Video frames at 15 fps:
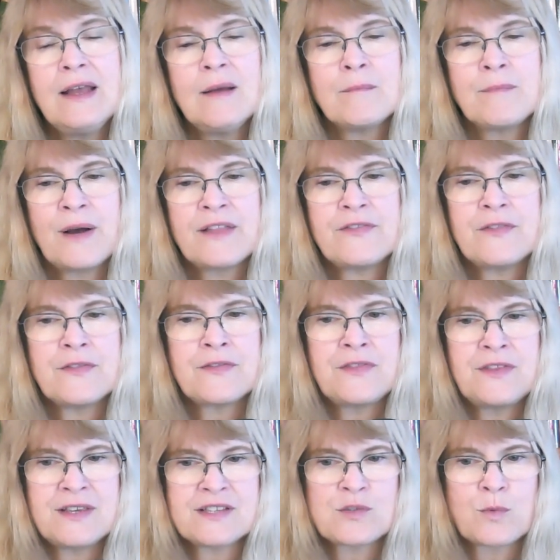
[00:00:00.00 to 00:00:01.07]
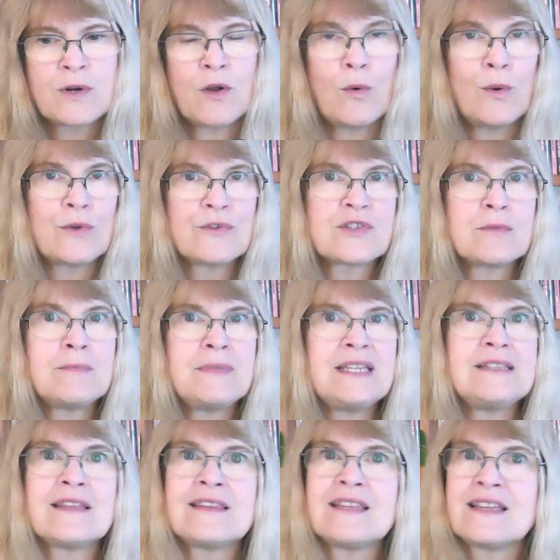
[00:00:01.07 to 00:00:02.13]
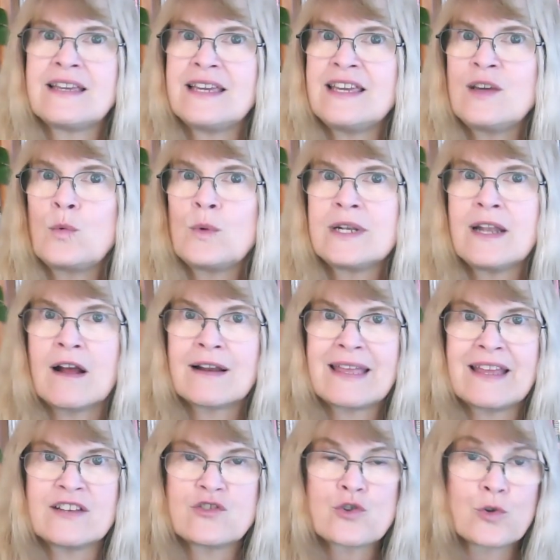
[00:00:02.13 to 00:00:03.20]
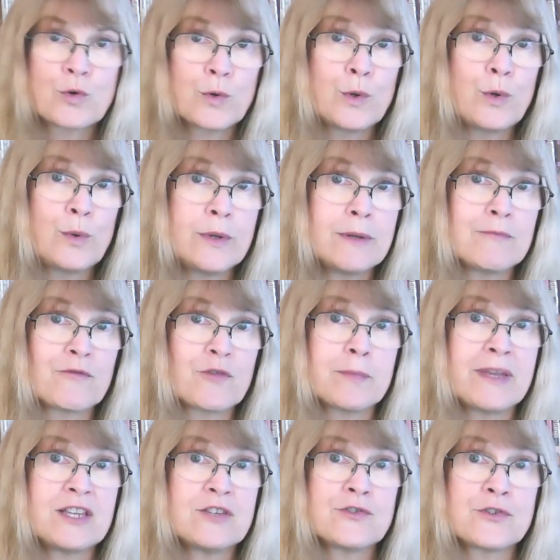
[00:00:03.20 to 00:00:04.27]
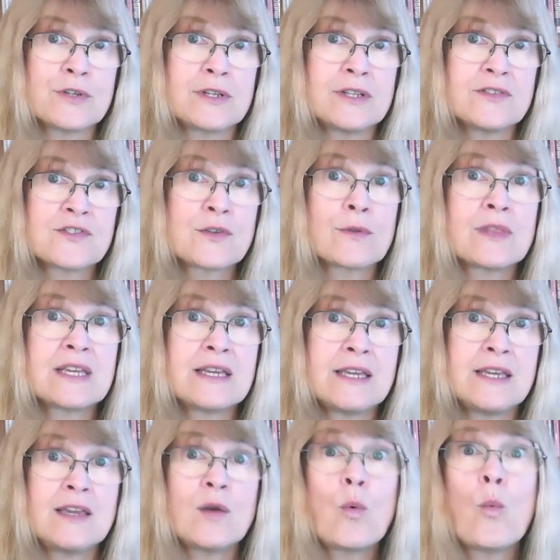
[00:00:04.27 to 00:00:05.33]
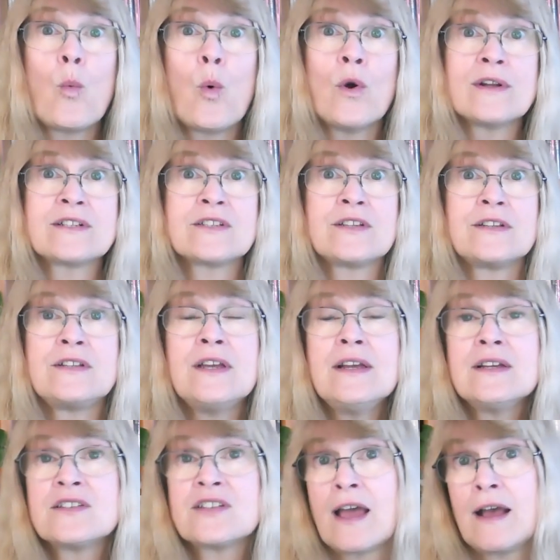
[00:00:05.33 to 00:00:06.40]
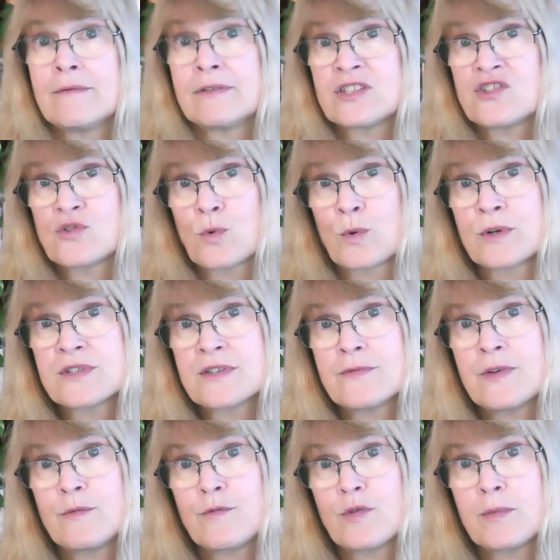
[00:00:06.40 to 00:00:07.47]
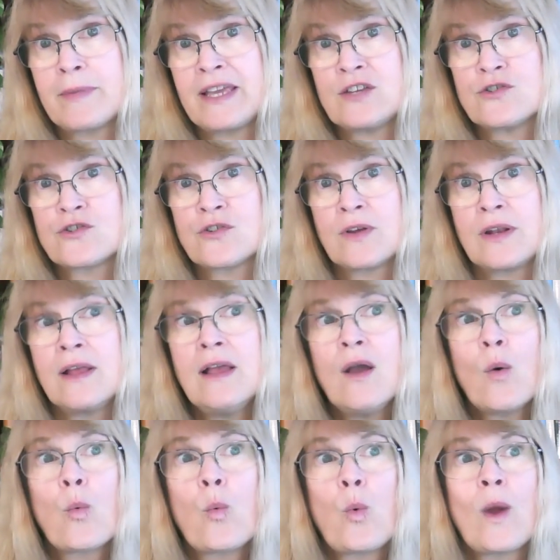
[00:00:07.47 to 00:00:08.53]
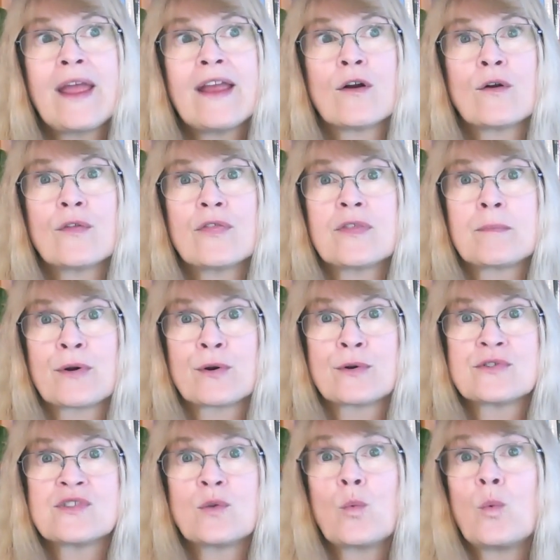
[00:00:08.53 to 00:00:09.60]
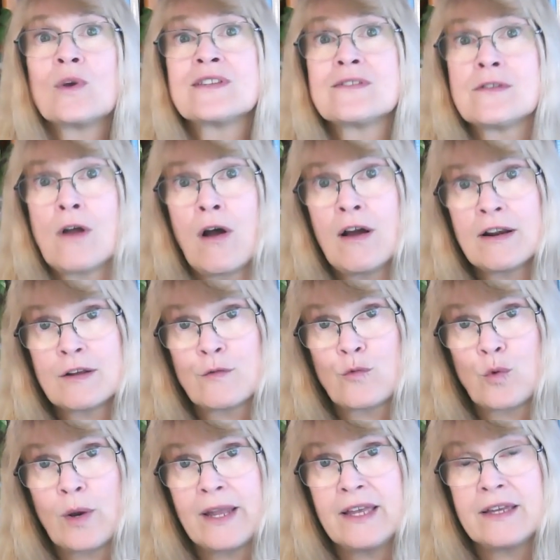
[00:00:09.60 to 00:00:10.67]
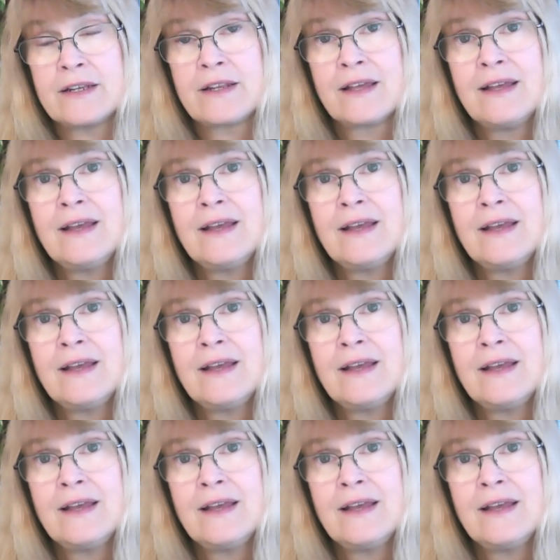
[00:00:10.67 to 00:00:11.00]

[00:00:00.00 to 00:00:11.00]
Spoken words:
But this would also mean that the king would not get true information. And so the king wanted to have a source of information where the person was not afraid.